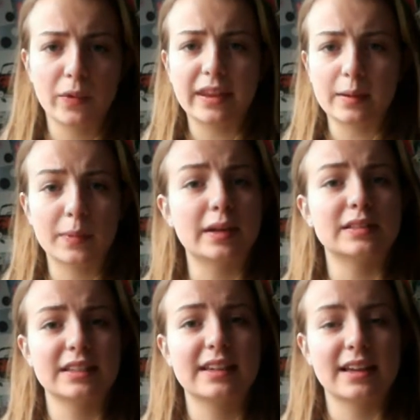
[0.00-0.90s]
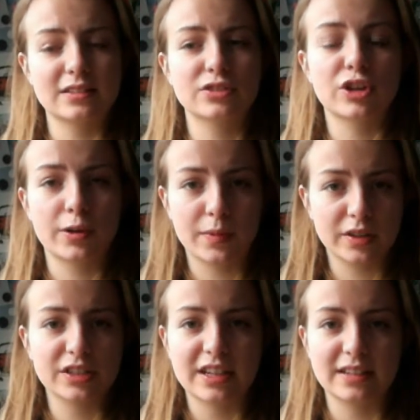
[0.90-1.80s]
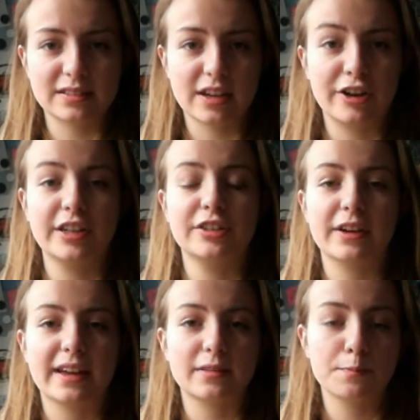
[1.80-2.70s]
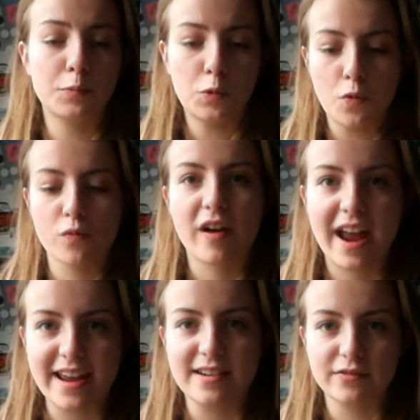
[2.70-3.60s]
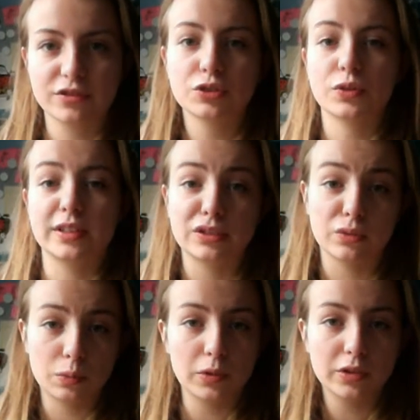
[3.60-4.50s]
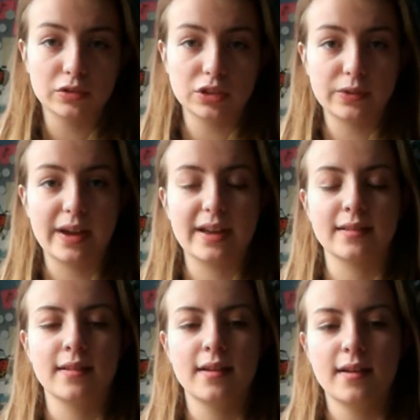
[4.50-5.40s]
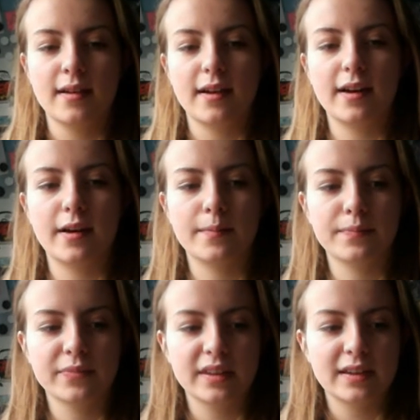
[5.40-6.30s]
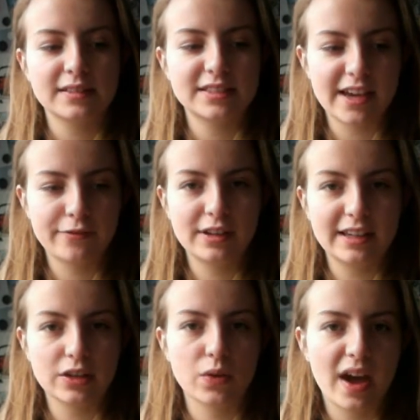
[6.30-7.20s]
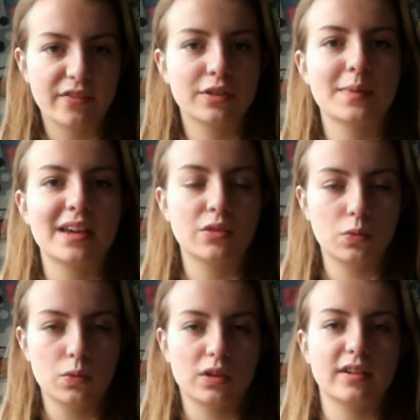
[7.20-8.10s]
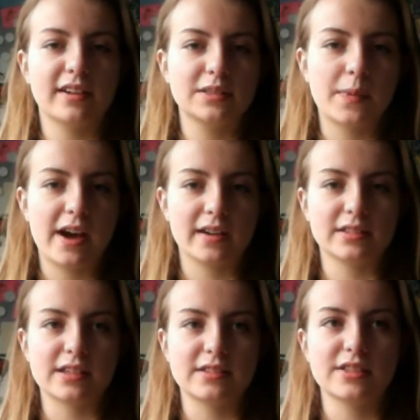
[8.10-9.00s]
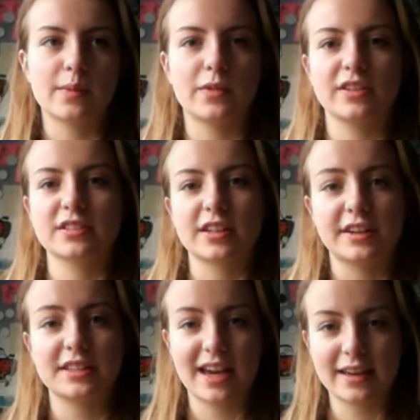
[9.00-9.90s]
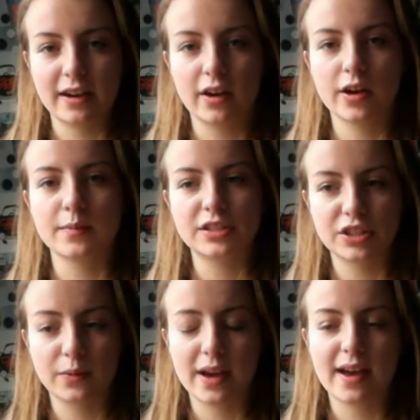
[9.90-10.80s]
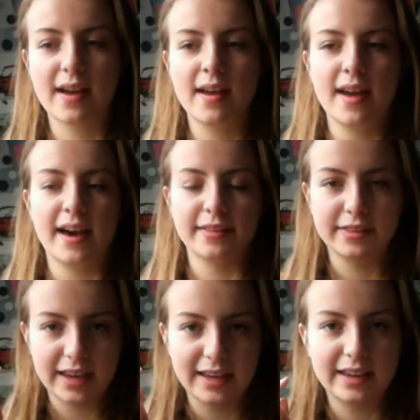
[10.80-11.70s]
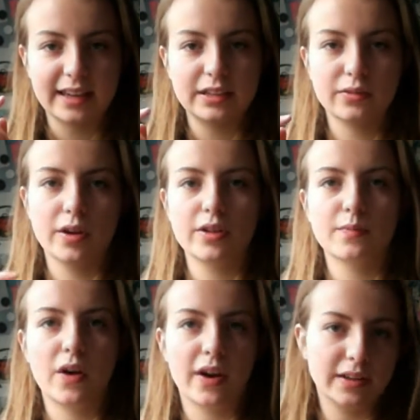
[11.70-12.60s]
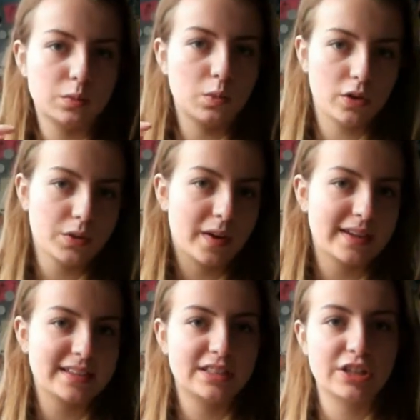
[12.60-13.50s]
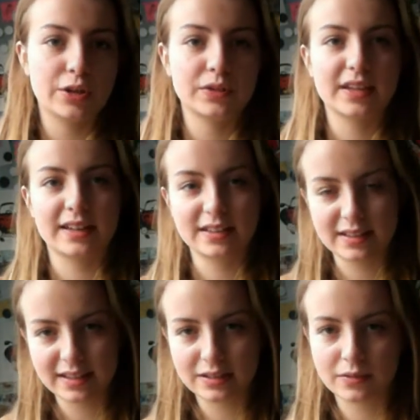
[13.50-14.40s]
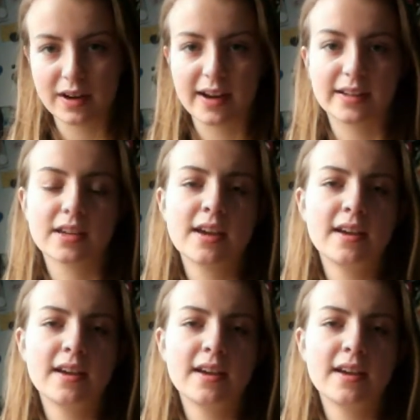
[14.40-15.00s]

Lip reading: with it, because it gets so much easier and you get more reign of choice of what you're doing. Definitely you have to be an organised person, someone that's going to take it home and do it and think in your own mind, what do I need to do to get to this grade?